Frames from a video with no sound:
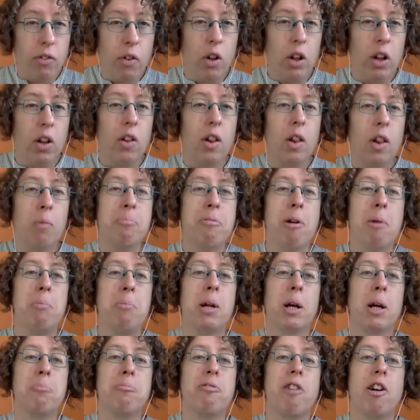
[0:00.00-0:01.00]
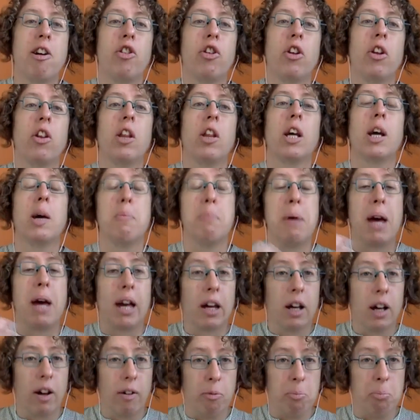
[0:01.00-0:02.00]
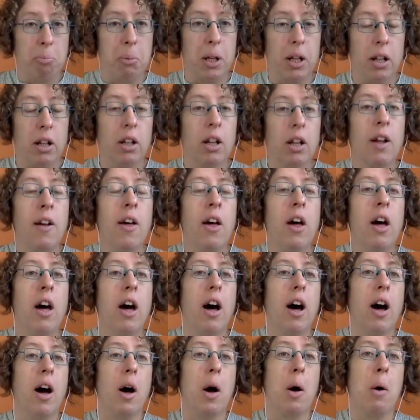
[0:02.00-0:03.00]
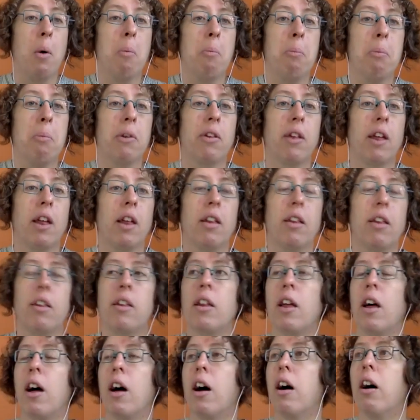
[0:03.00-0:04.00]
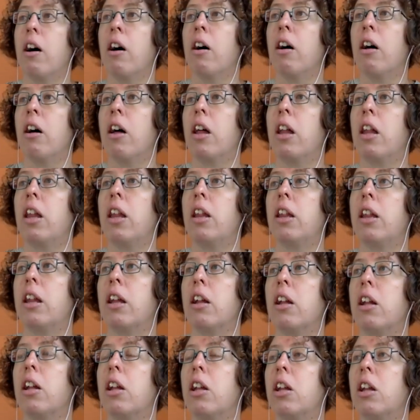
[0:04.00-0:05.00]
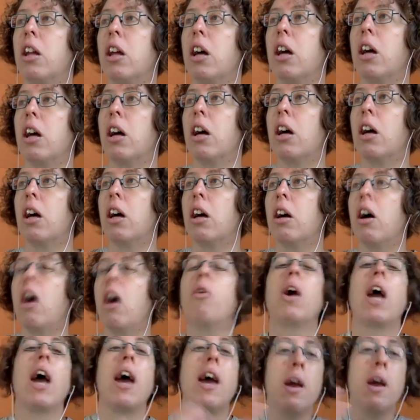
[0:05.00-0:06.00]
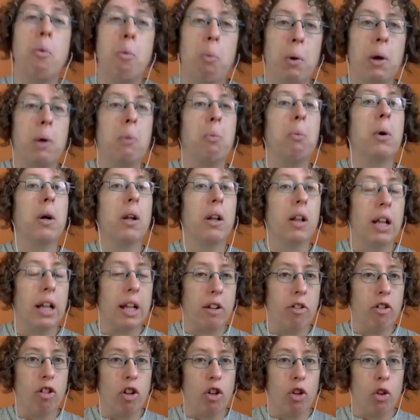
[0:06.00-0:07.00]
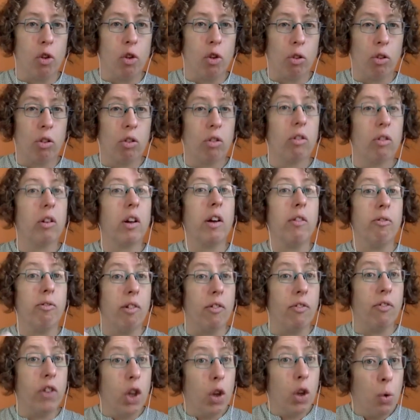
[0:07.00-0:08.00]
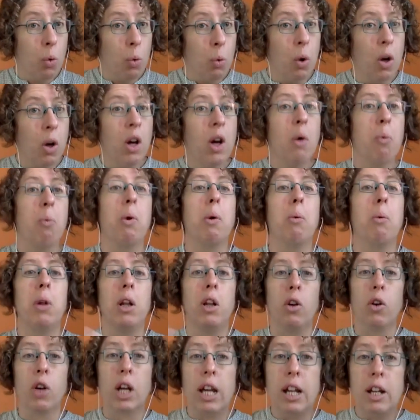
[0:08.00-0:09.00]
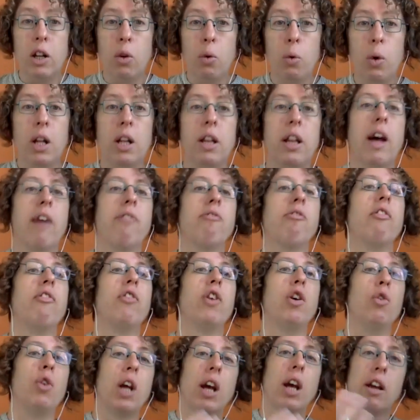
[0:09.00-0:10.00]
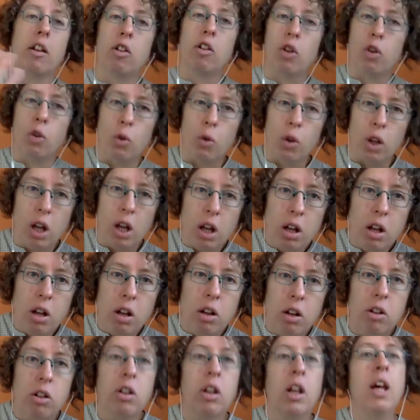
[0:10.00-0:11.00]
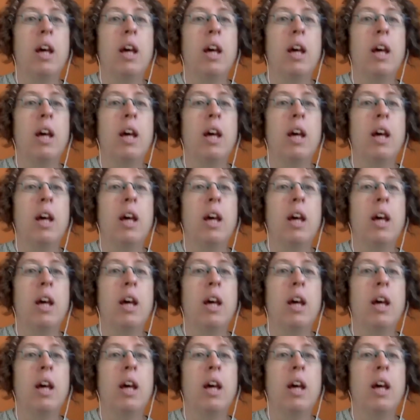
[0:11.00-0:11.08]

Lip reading: all of this public pressure, the Quebec government says that, okay, we will introduce a review, we will look into it. That review takes 2 years,